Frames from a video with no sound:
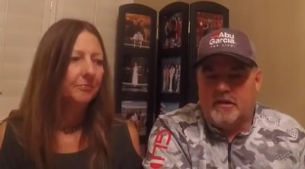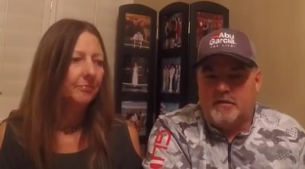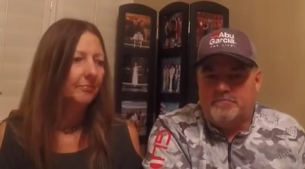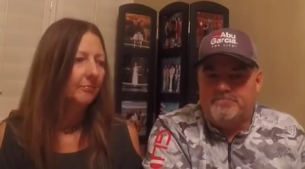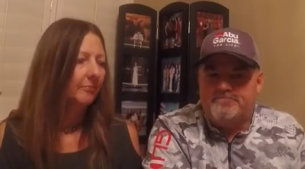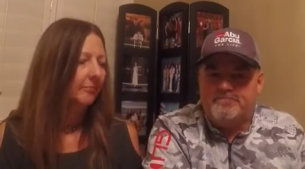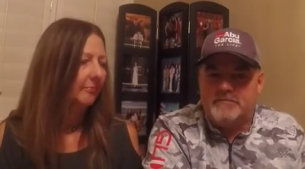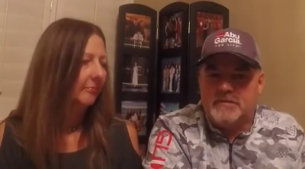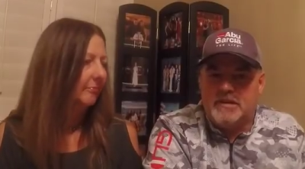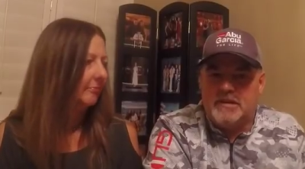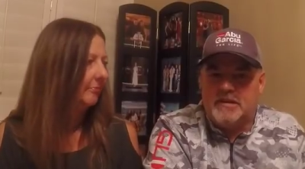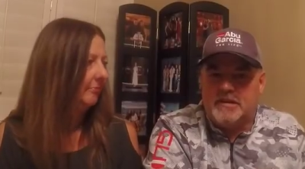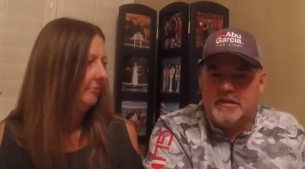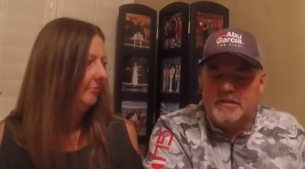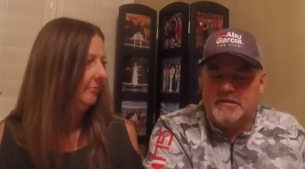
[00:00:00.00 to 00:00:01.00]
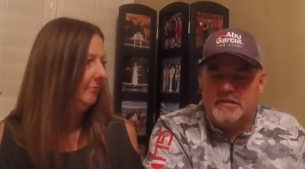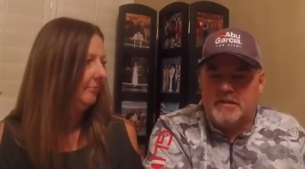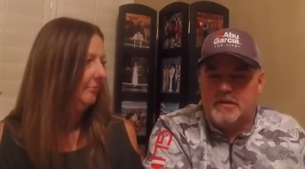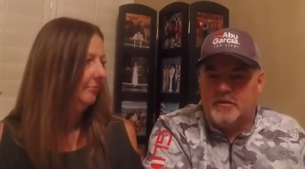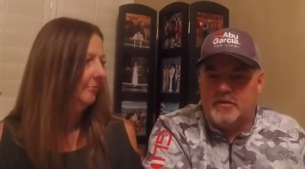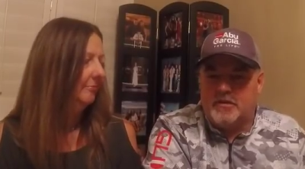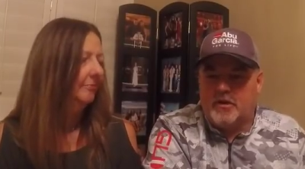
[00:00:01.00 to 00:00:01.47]
Speaker 1: um, in the
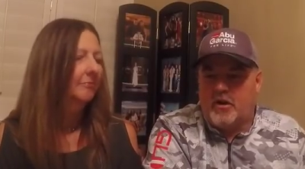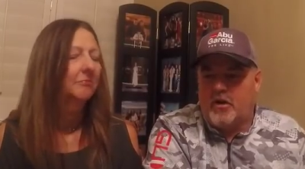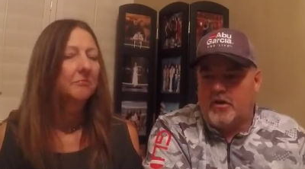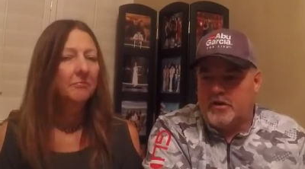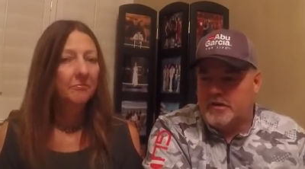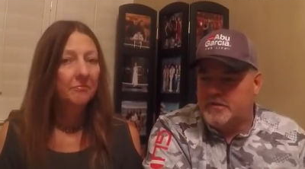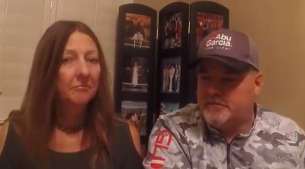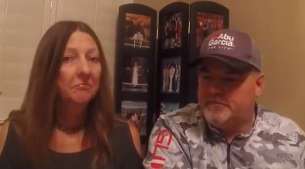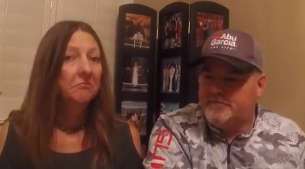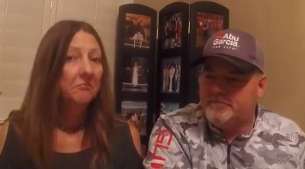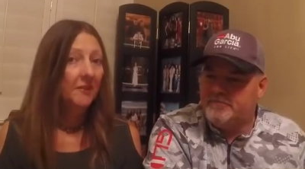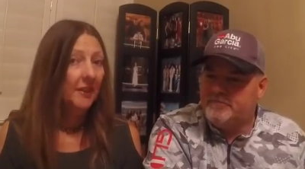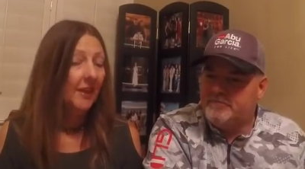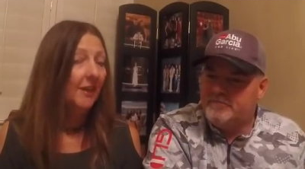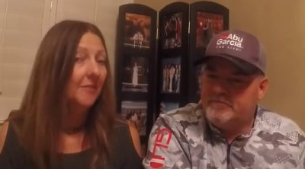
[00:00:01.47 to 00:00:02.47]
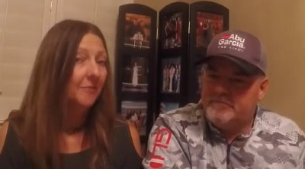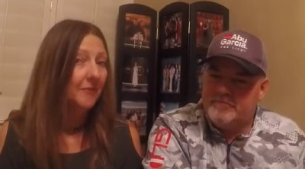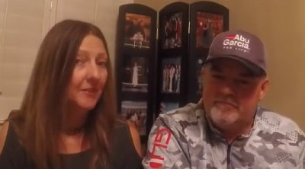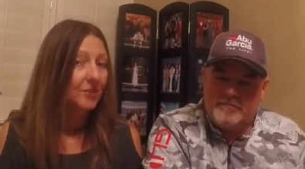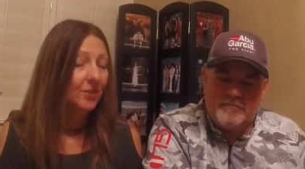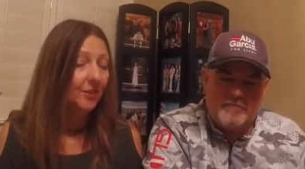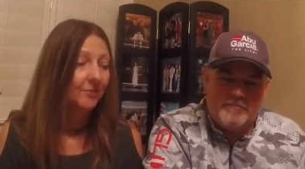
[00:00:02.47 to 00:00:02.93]
casino on your card.
Speaker 2: Yeah,
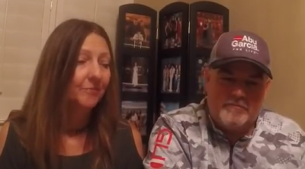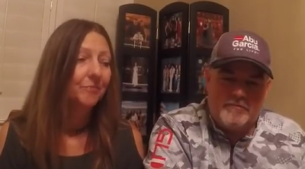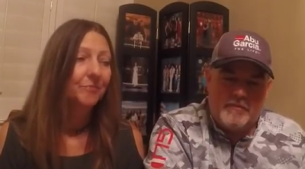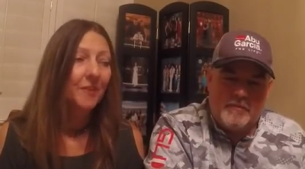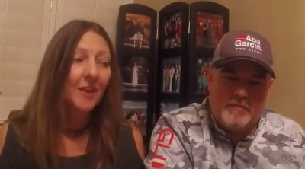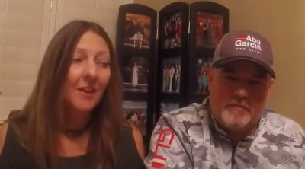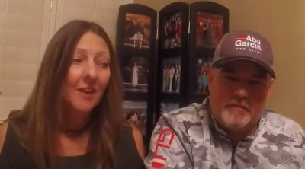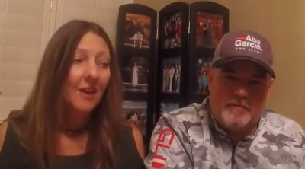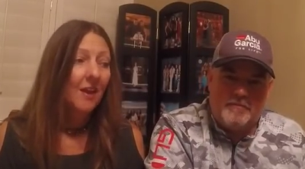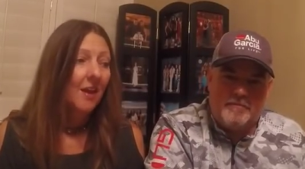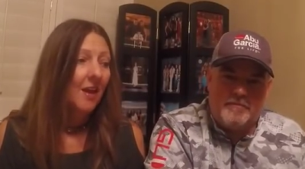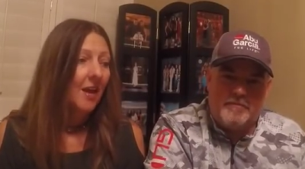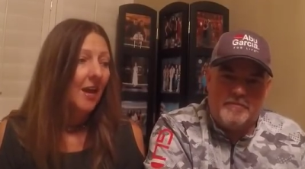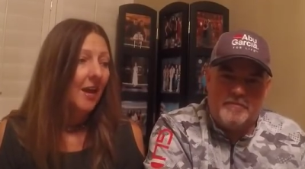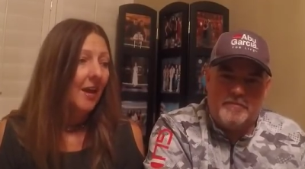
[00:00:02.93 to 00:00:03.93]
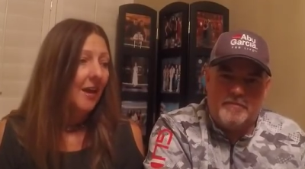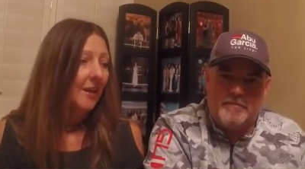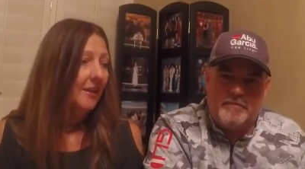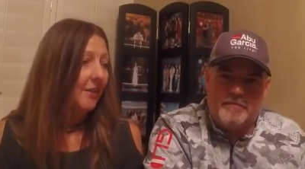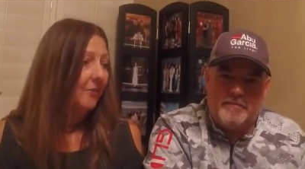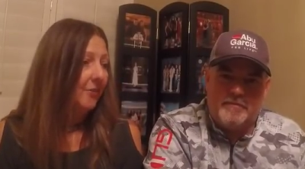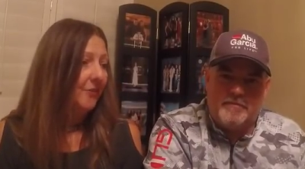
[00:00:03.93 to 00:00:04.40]
that's good.
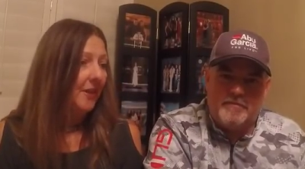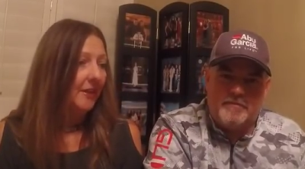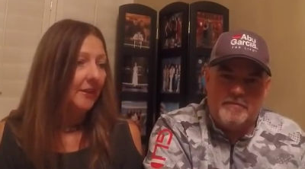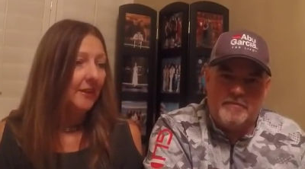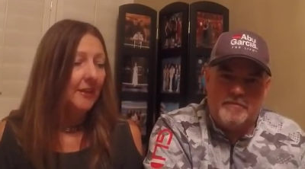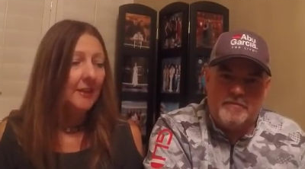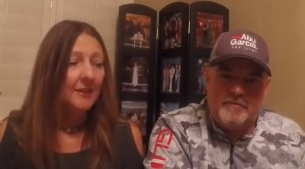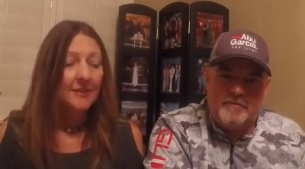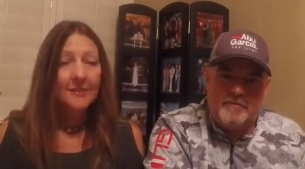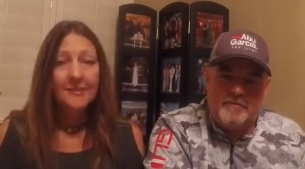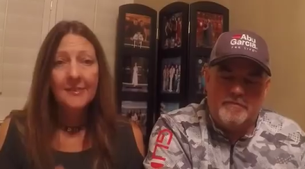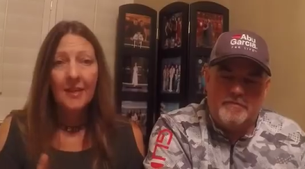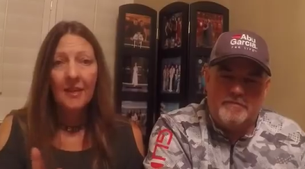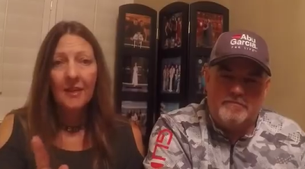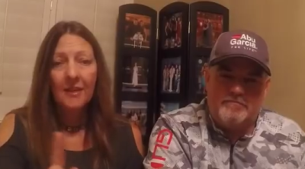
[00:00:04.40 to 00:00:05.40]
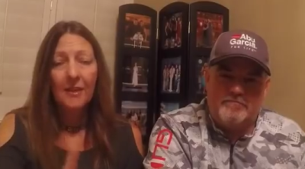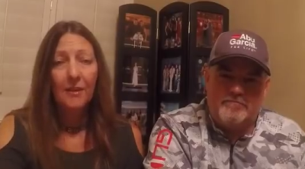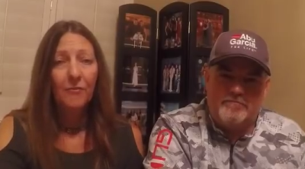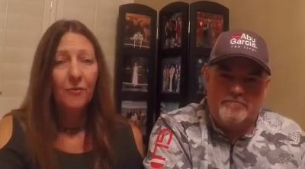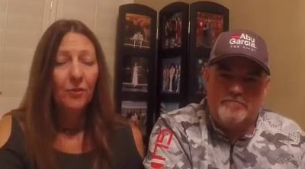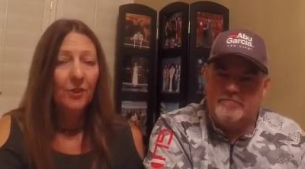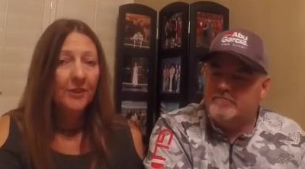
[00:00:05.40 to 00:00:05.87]
Another thing is, if you're